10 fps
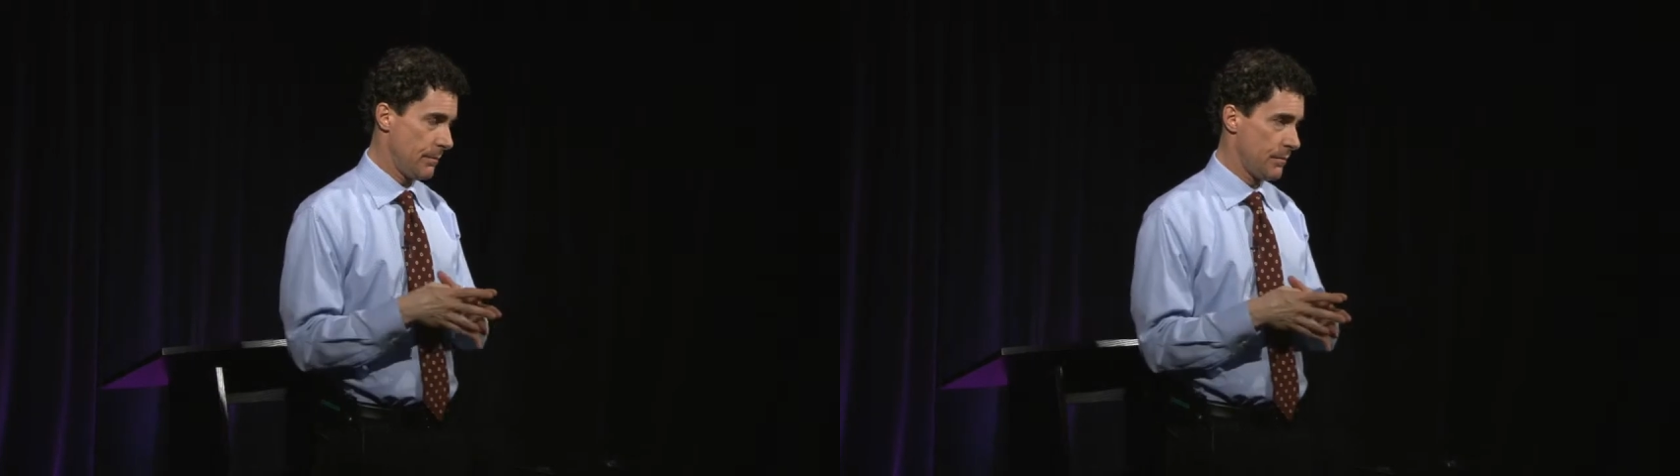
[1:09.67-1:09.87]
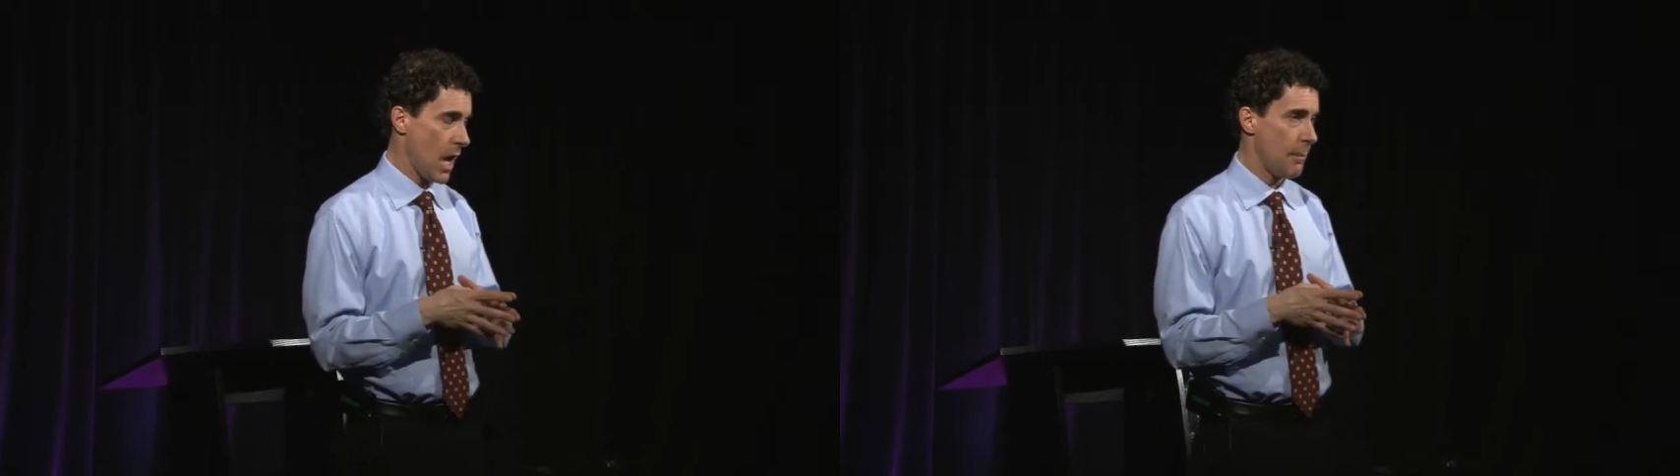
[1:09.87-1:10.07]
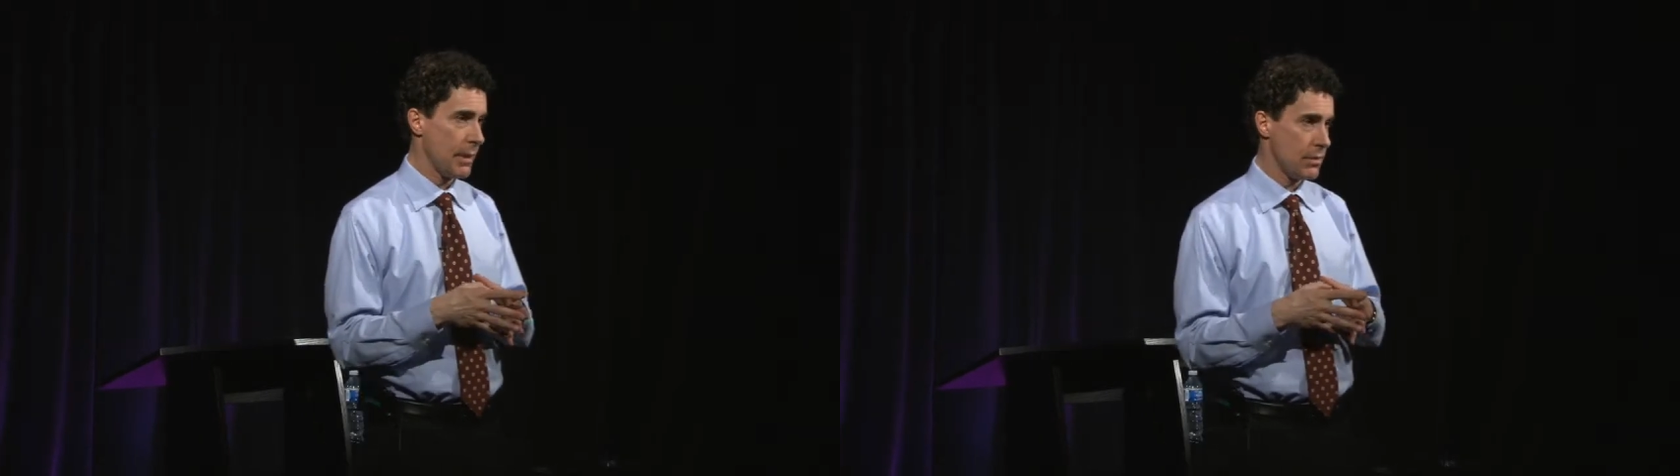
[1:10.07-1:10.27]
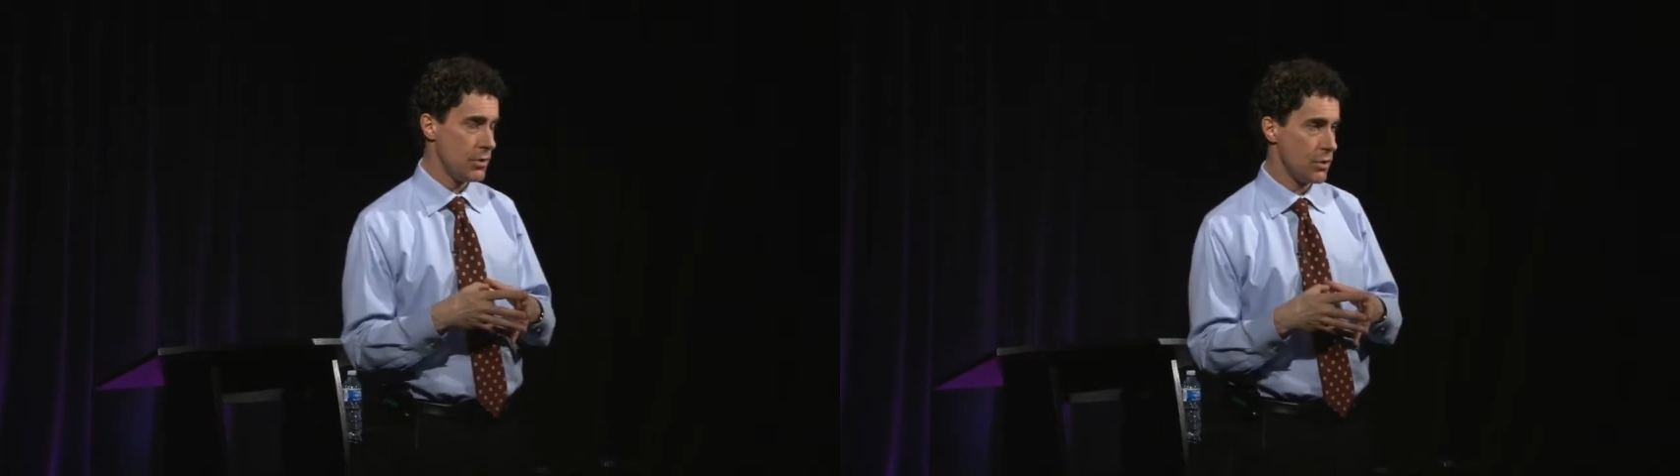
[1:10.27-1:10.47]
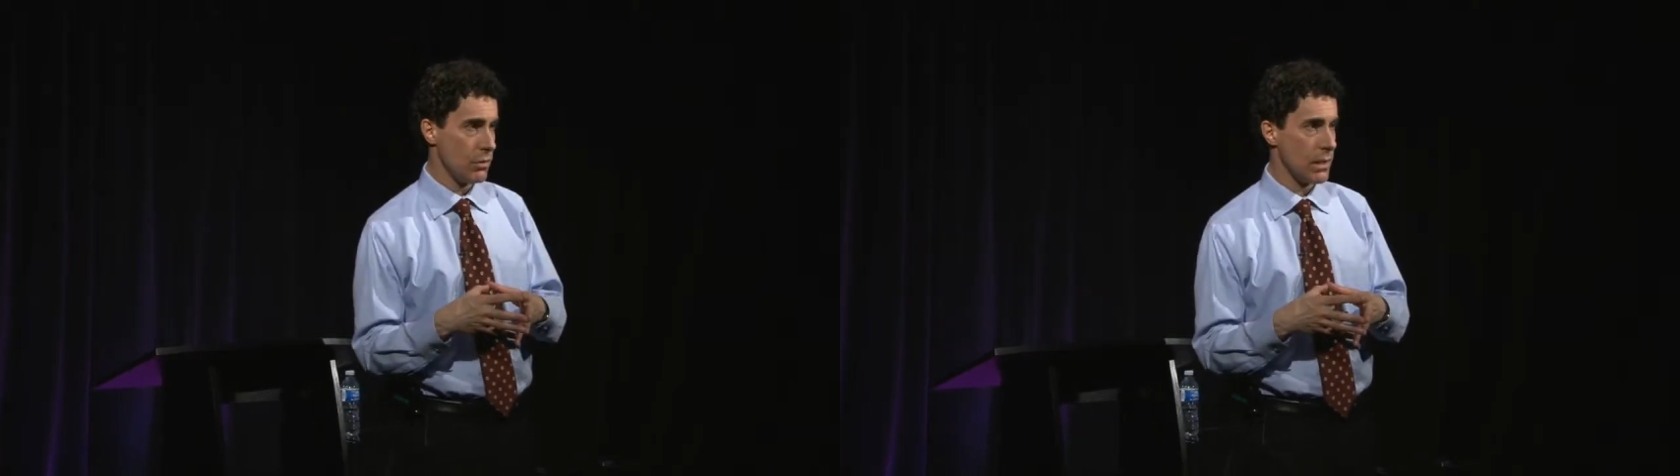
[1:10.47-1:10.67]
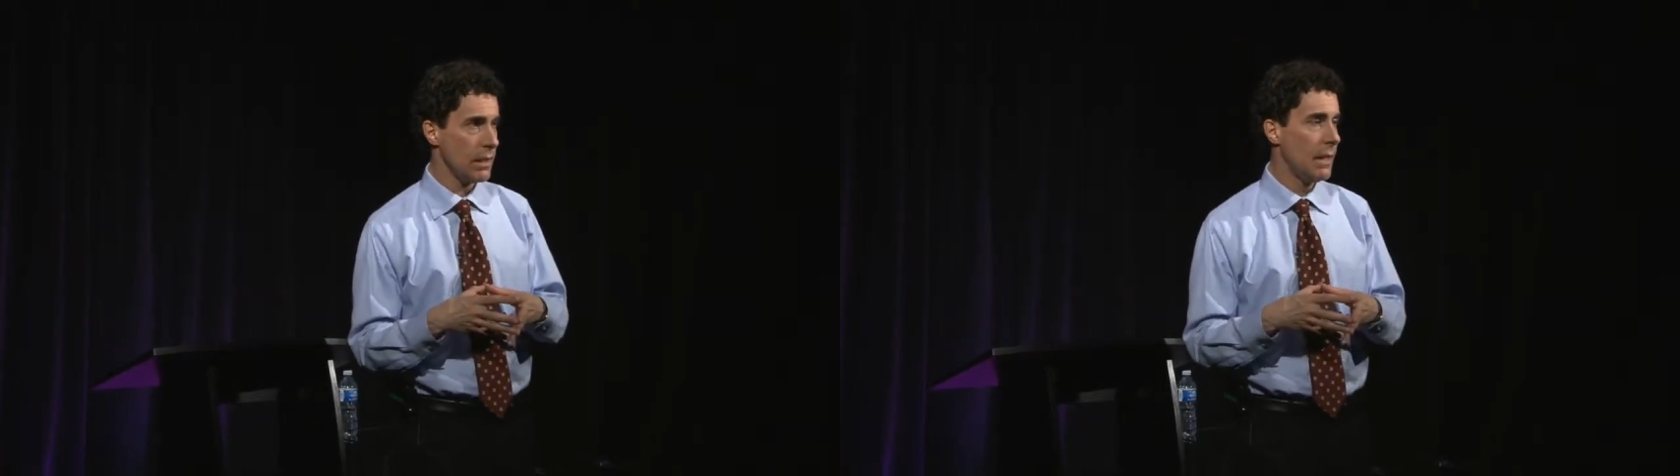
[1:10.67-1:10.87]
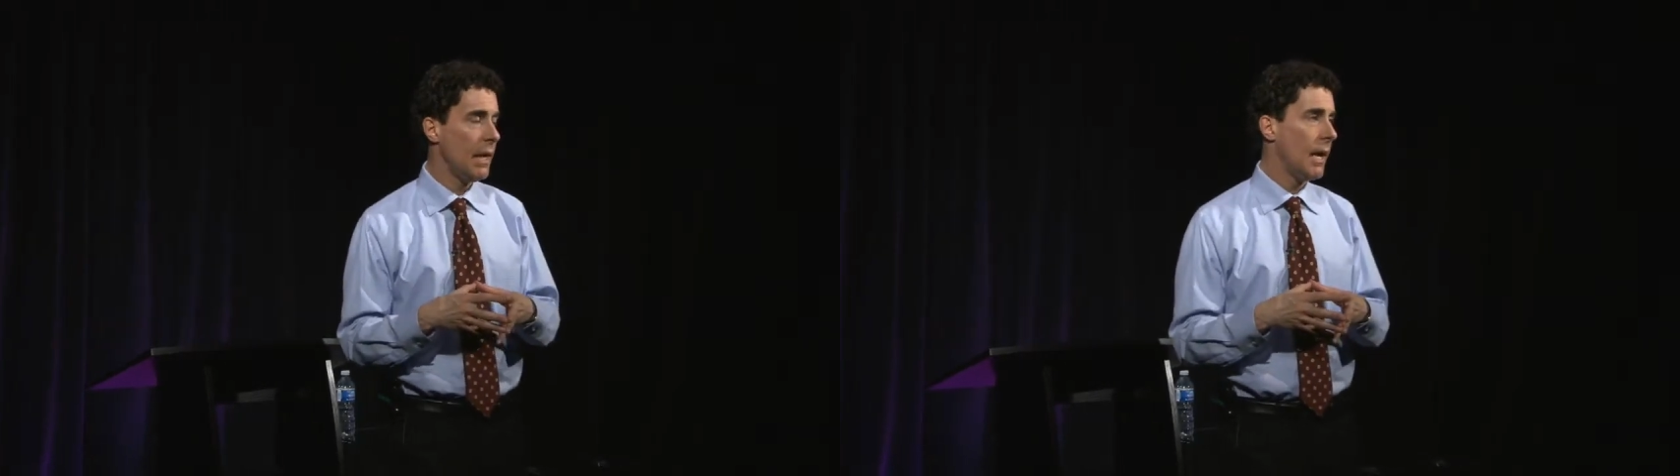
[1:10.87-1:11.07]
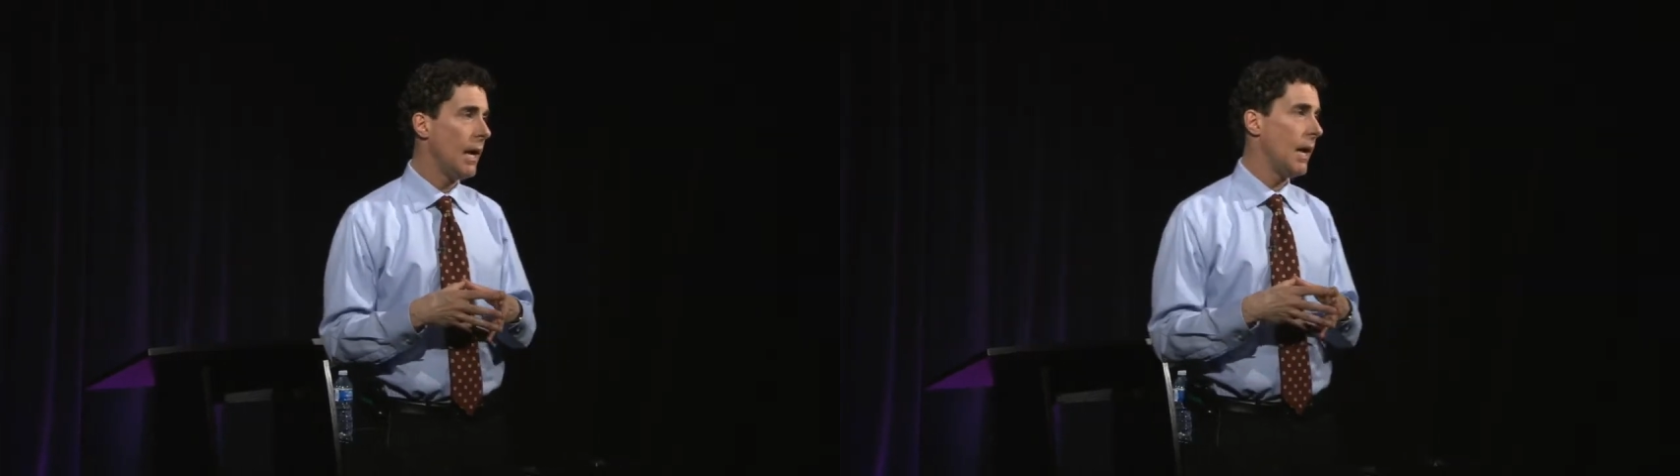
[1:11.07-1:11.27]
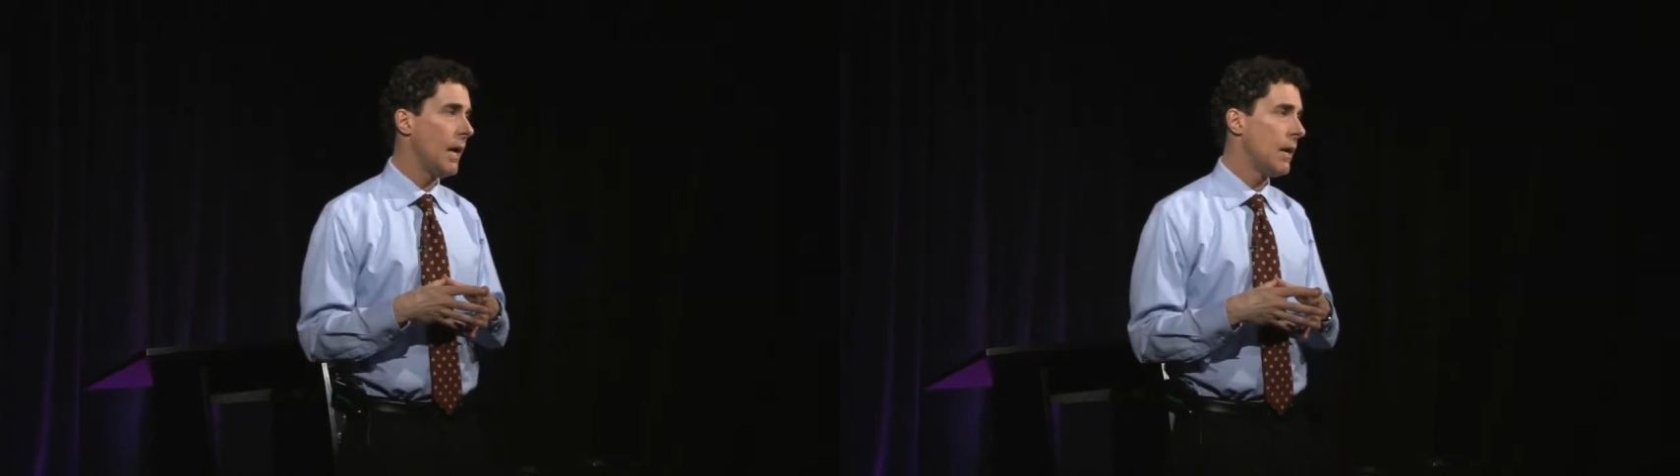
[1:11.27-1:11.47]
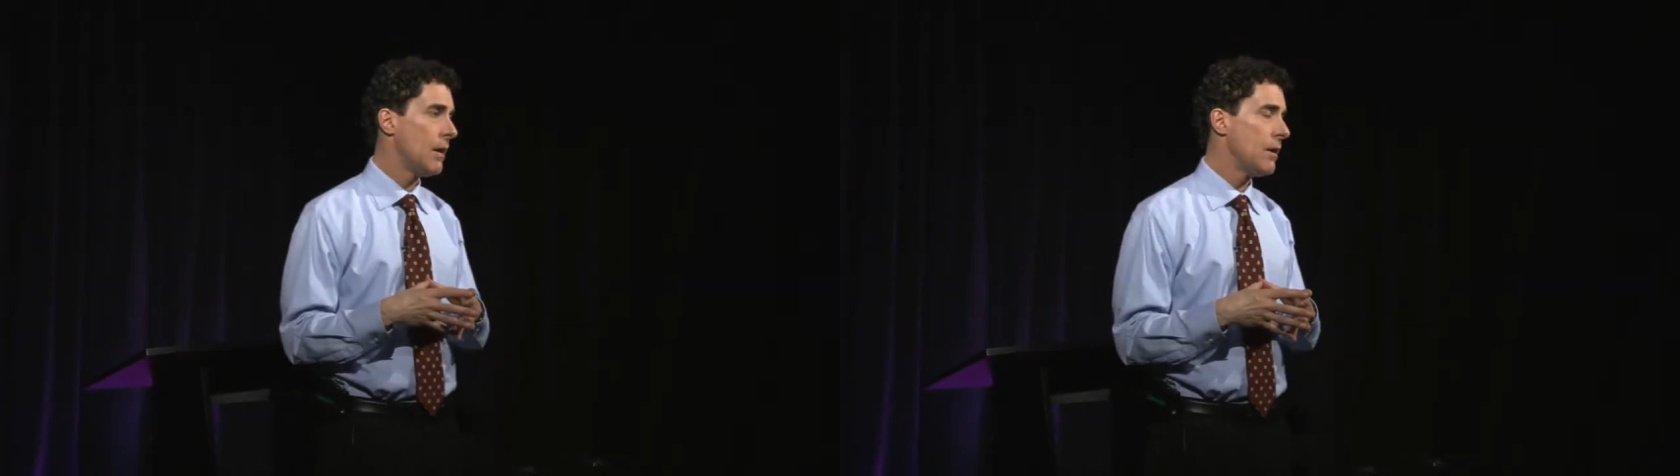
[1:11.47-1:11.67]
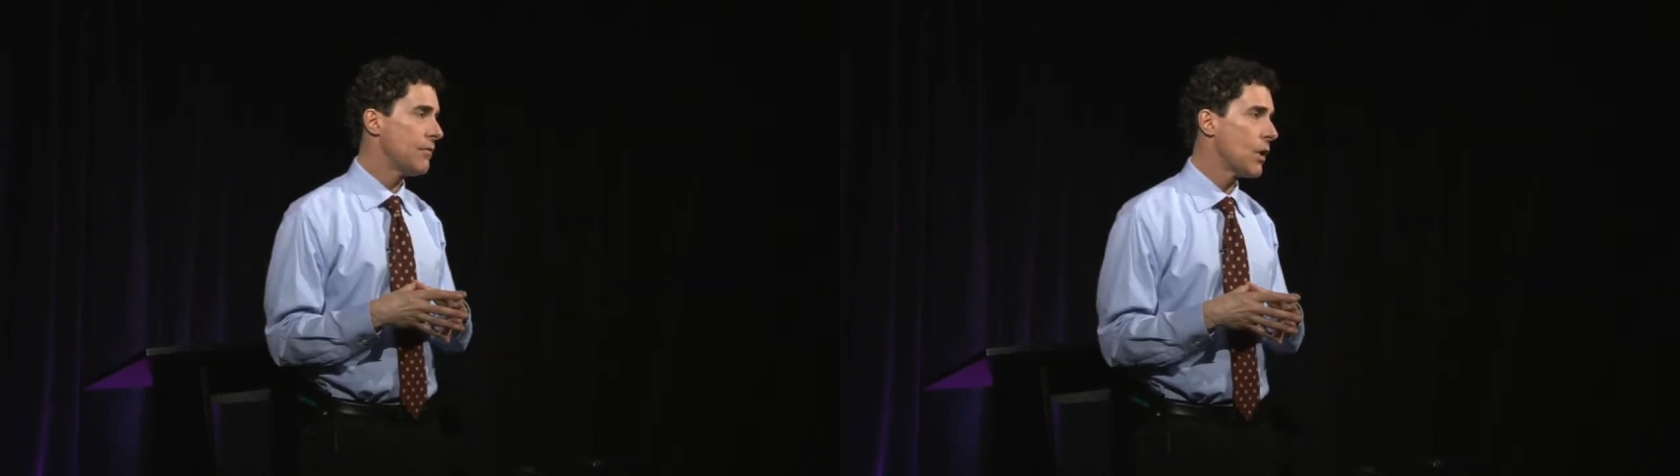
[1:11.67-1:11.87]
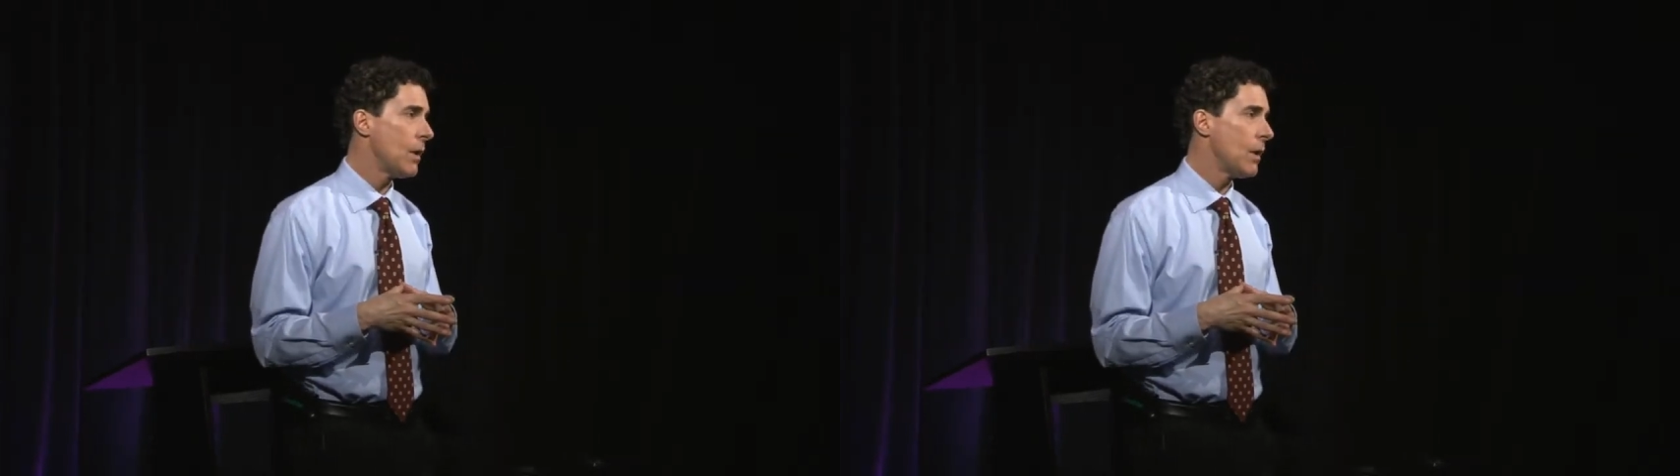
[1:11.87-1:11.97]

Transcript: topic du jour for